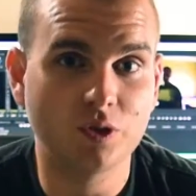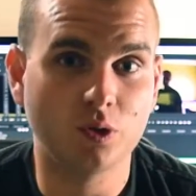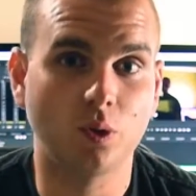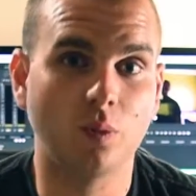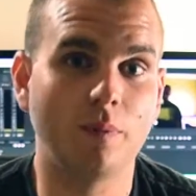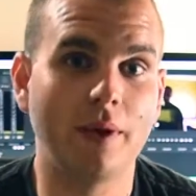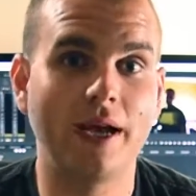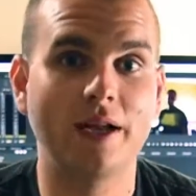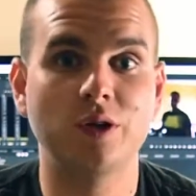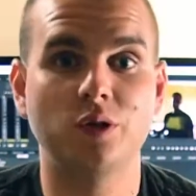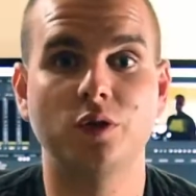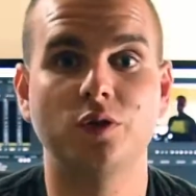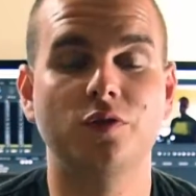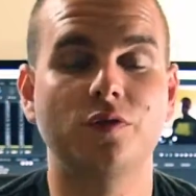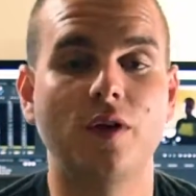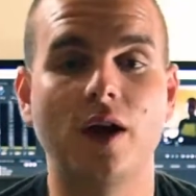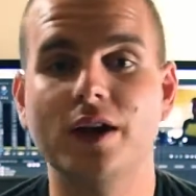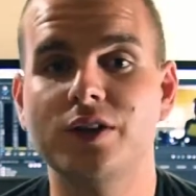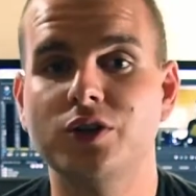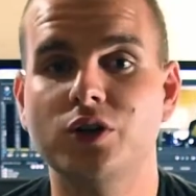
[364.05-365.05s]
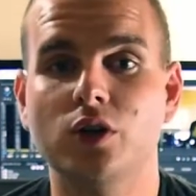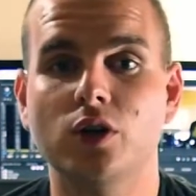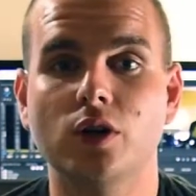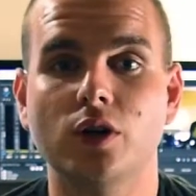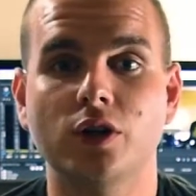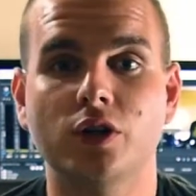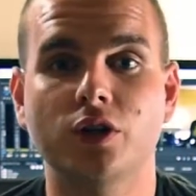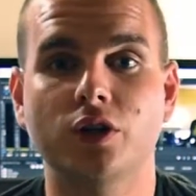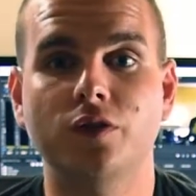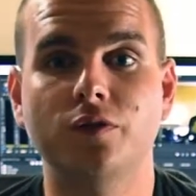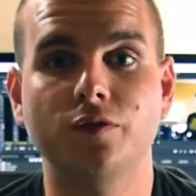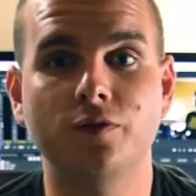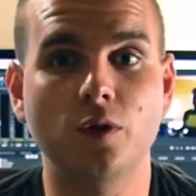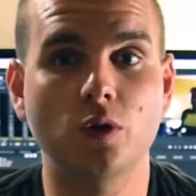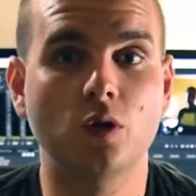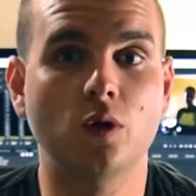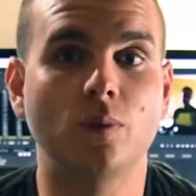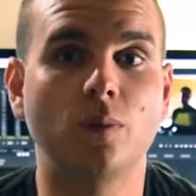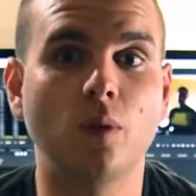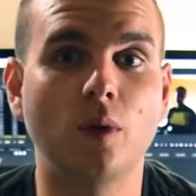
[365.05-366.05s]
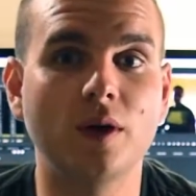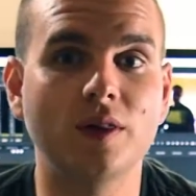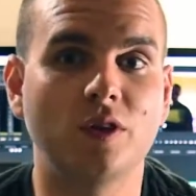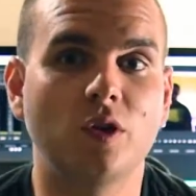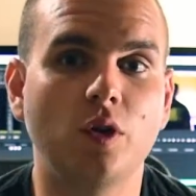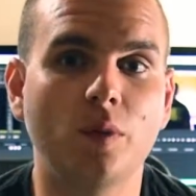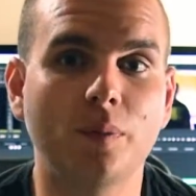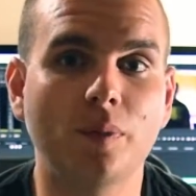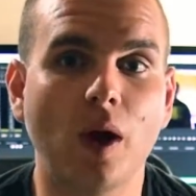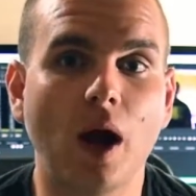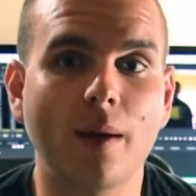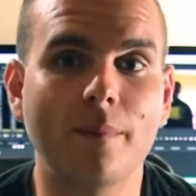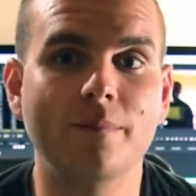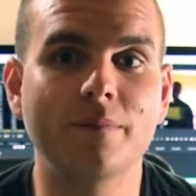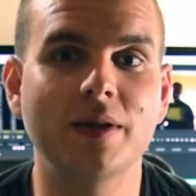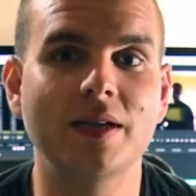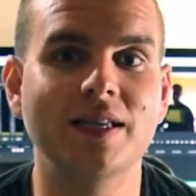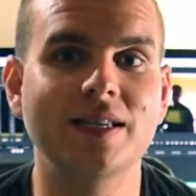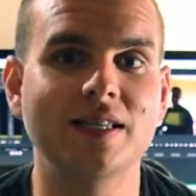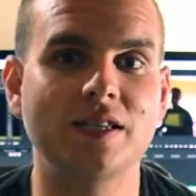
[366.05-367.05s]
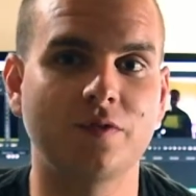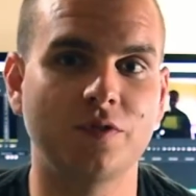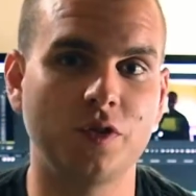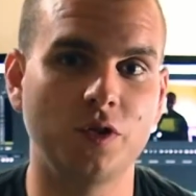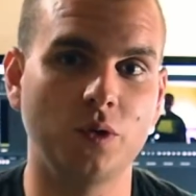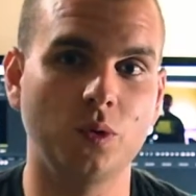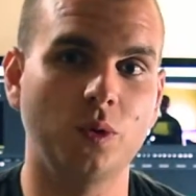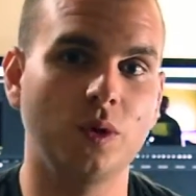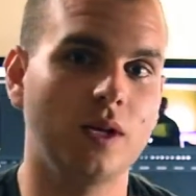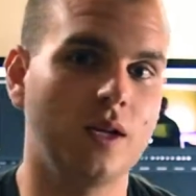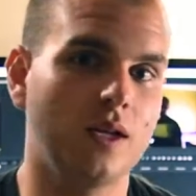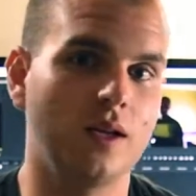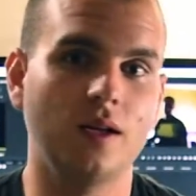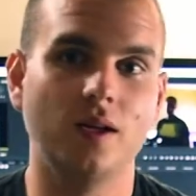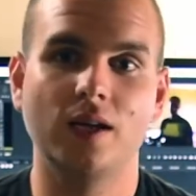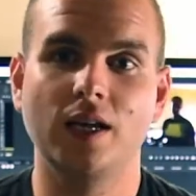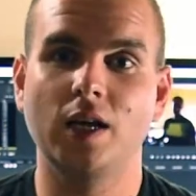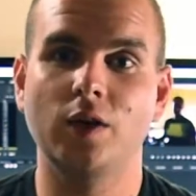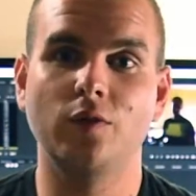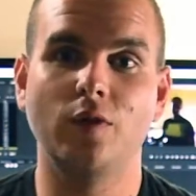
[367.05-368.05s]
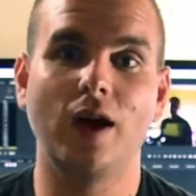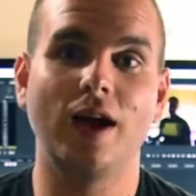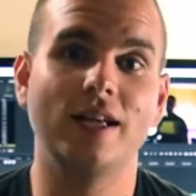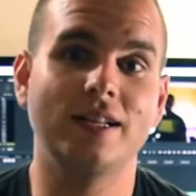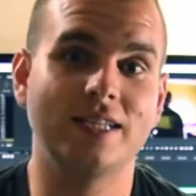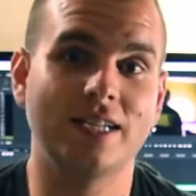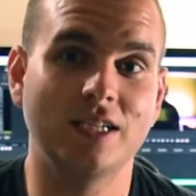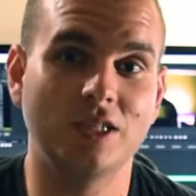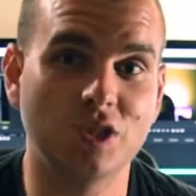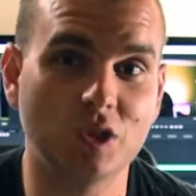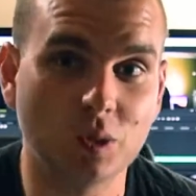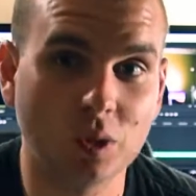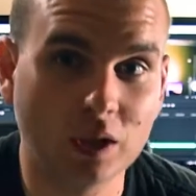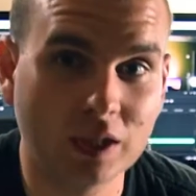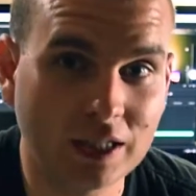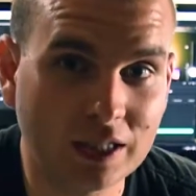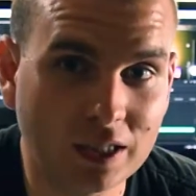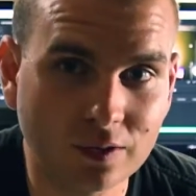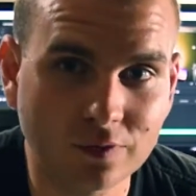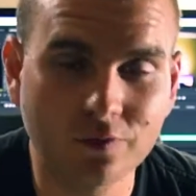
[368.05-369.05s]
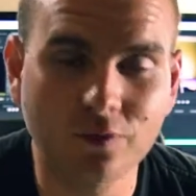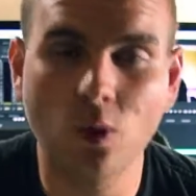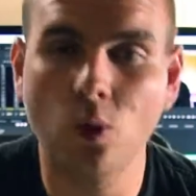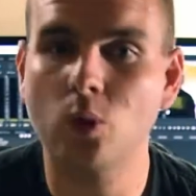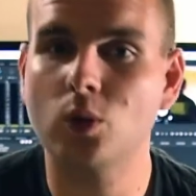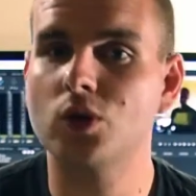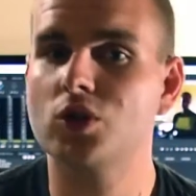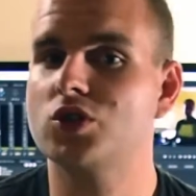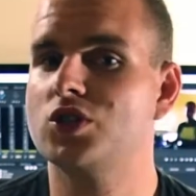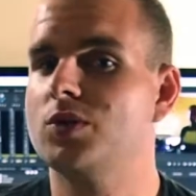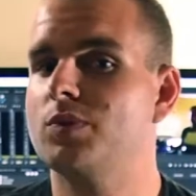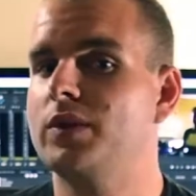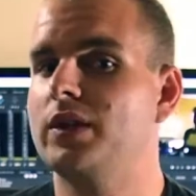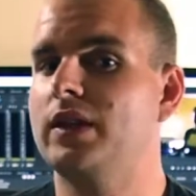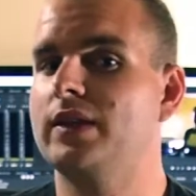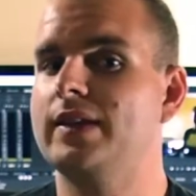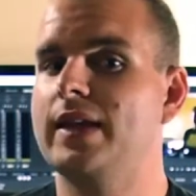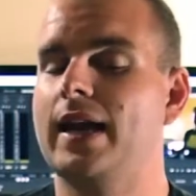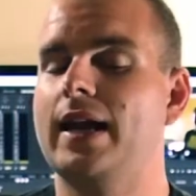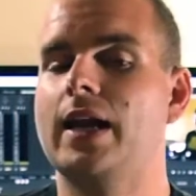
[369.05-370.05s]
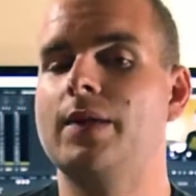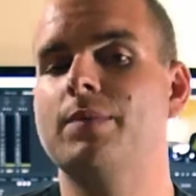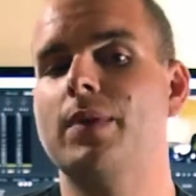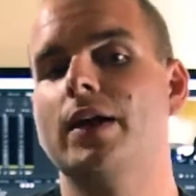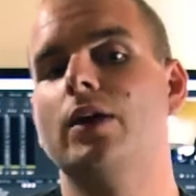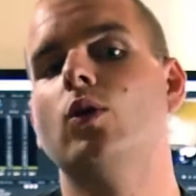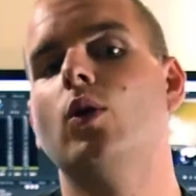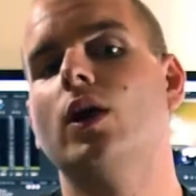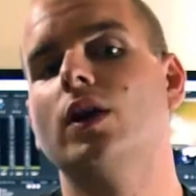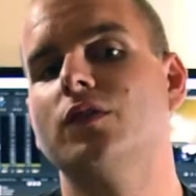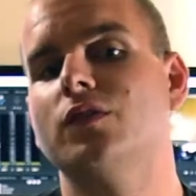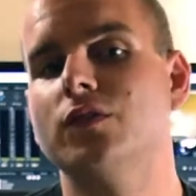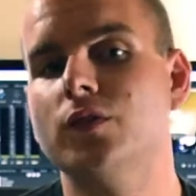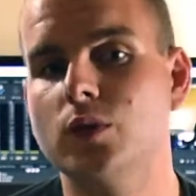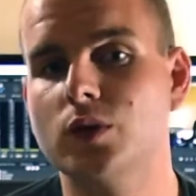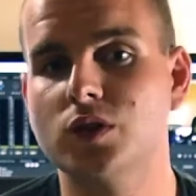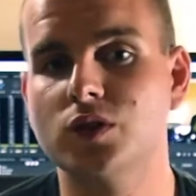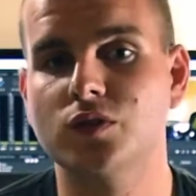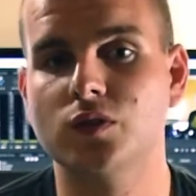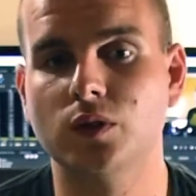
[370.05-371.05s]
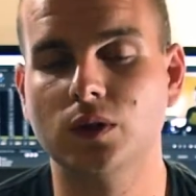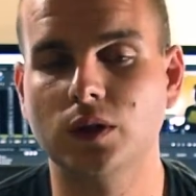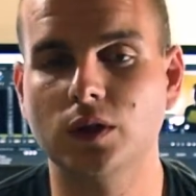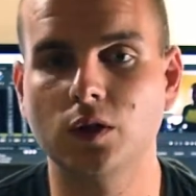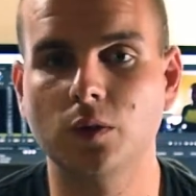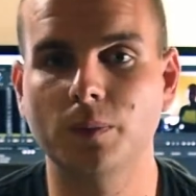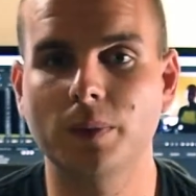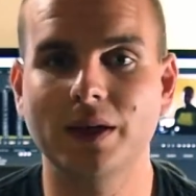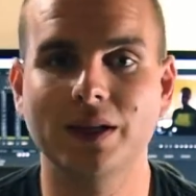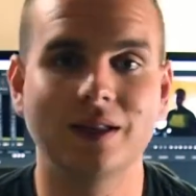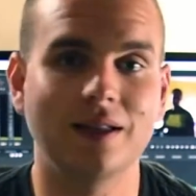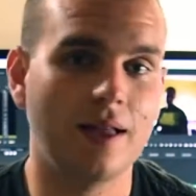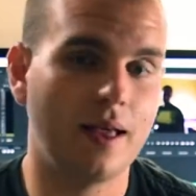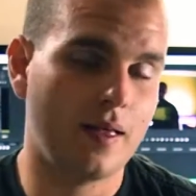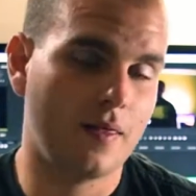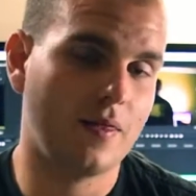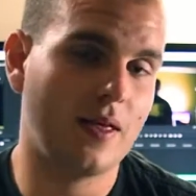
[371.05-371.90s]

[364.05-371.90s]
You'll manually find your good focal point. The only problem is if I tend to lean forward or something like that, I may go out of focus for a little bit.